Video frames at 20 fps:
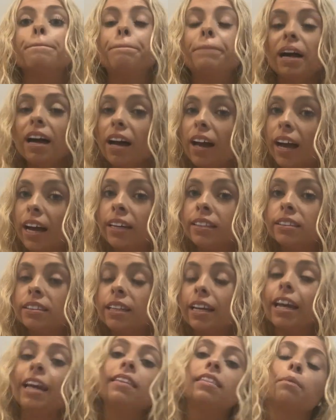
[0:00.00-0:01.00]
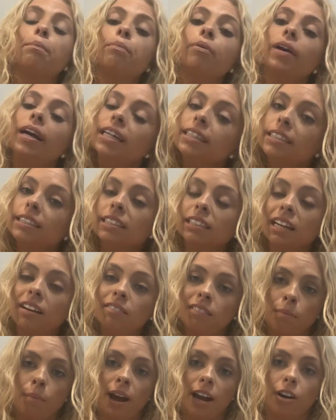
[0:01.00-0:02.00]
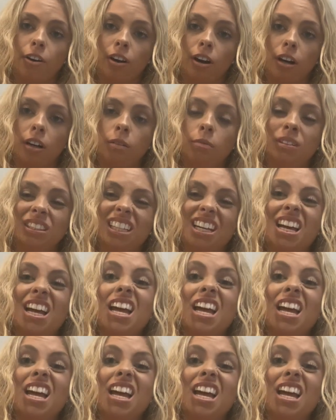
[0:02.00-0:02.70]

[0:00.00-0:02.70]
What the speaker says: But in the presence of the microbes,